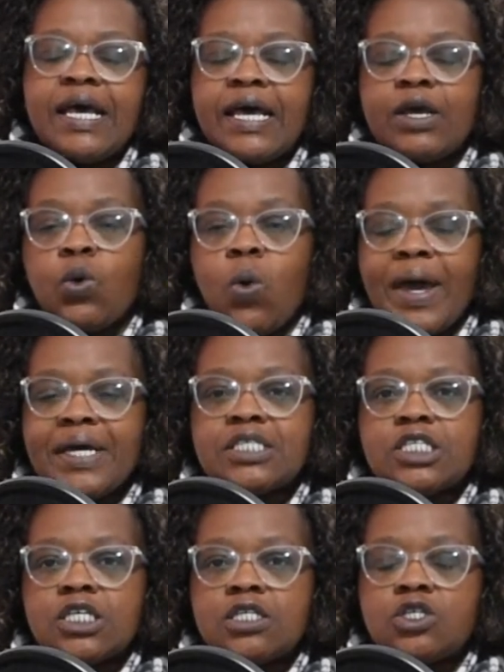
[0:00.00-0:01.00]

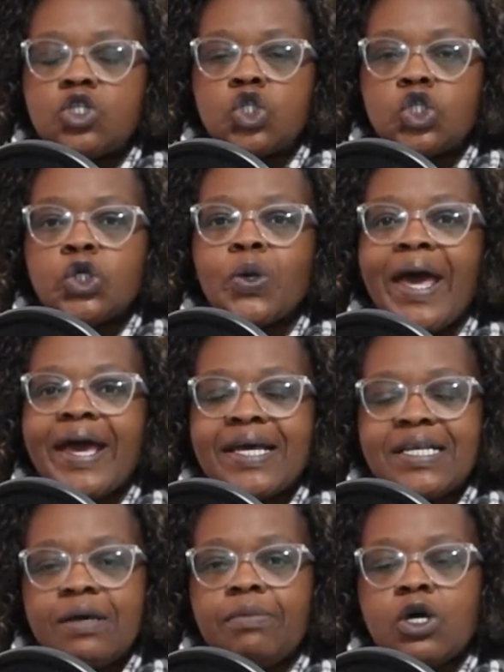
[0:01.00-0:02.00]
equated to
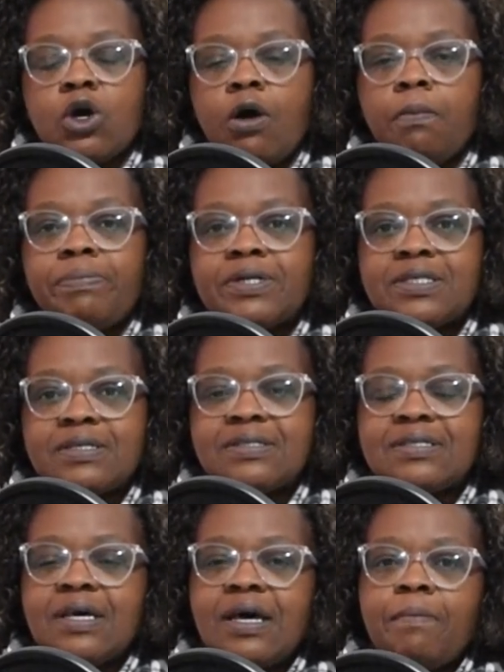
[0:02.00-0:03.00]
academic
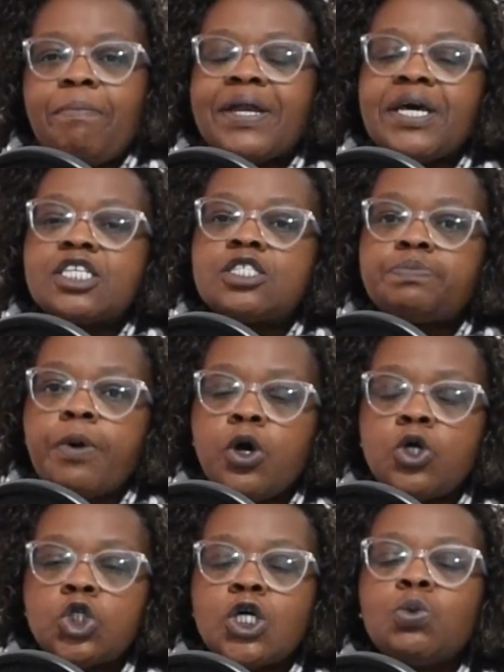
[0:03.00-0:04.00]
competence, but
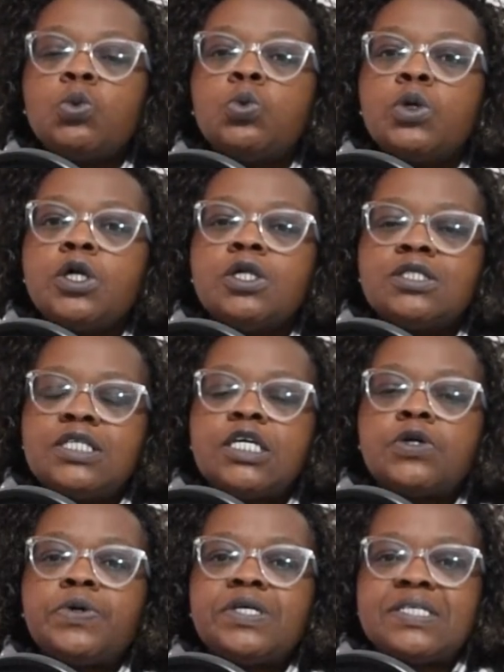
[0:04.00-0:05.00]
exposure will
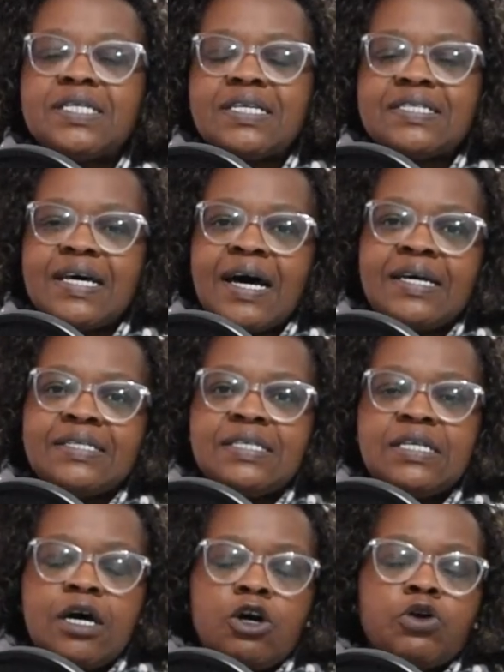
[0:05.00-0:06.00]
decrease the anxiety
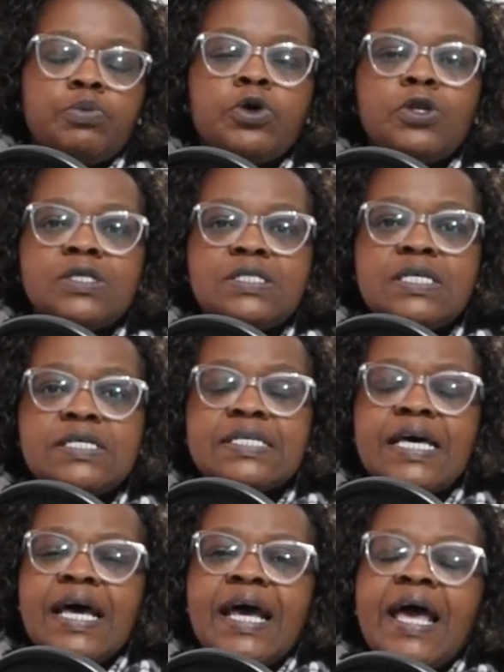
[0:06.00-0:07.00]
in our communities,
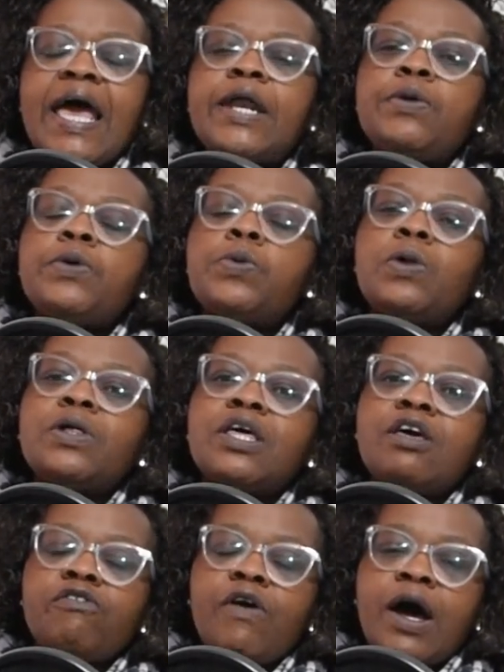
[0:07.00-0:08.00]
and it will
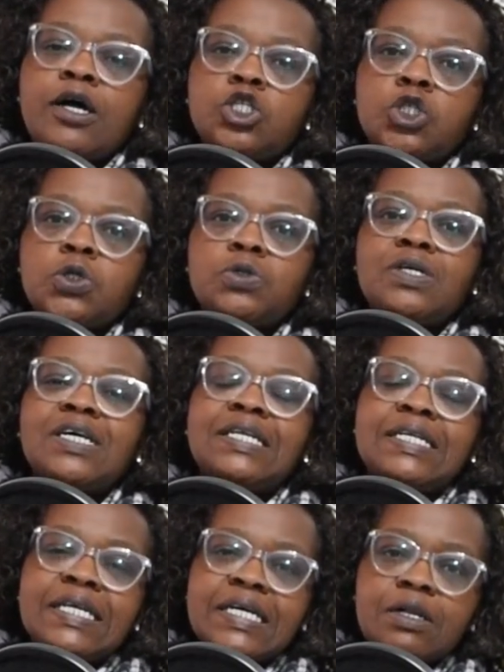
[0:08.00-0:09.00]
give our children a
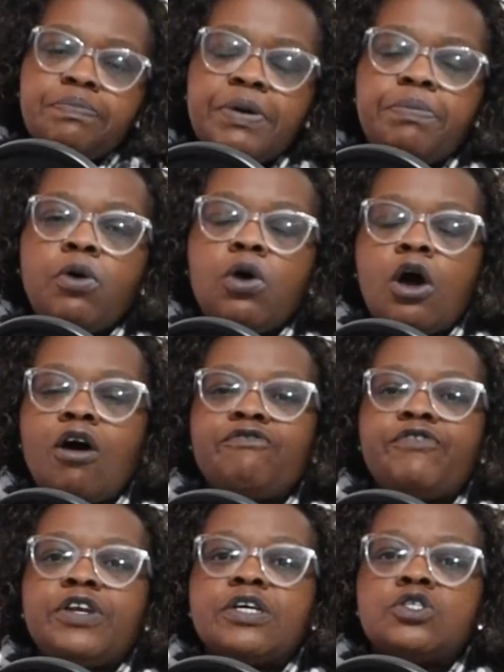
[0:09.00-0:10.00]
little bit more
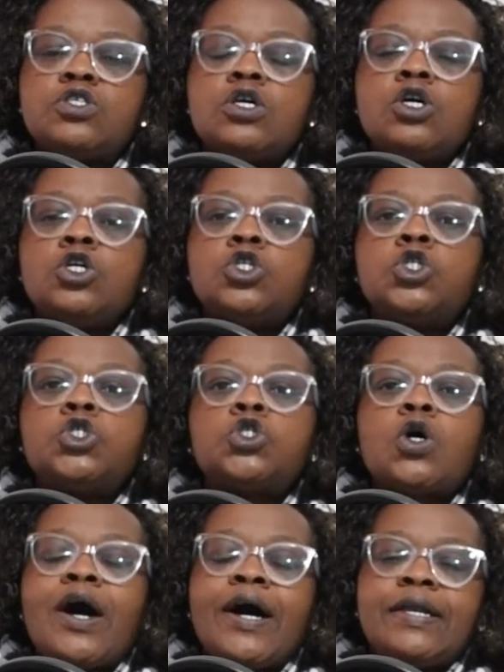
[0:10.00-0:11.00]
confidence to
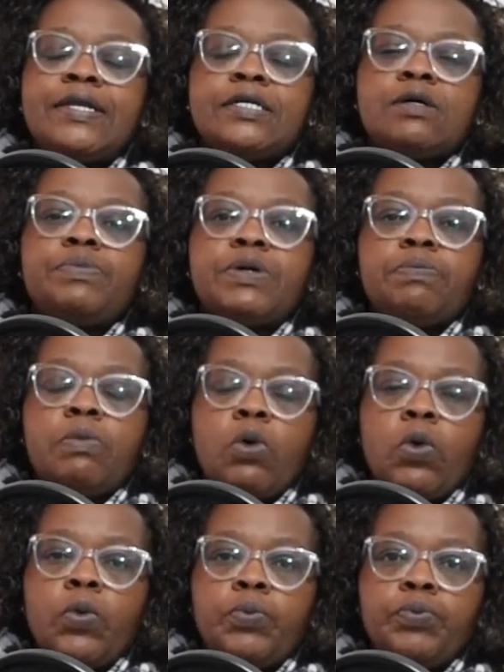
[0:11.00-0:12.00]
try a little bit
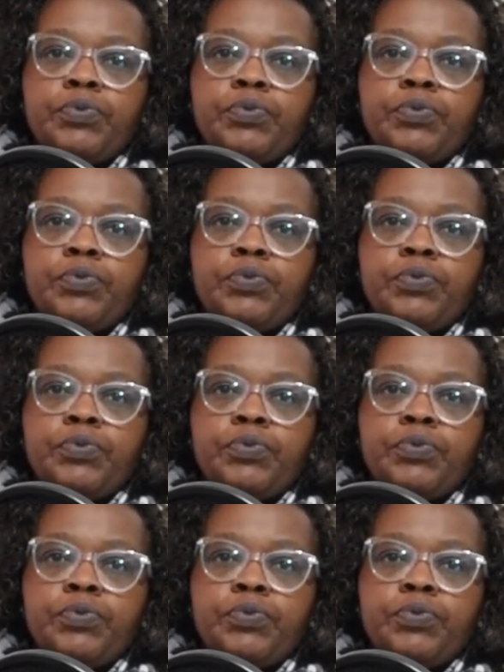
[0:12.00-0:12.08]
more.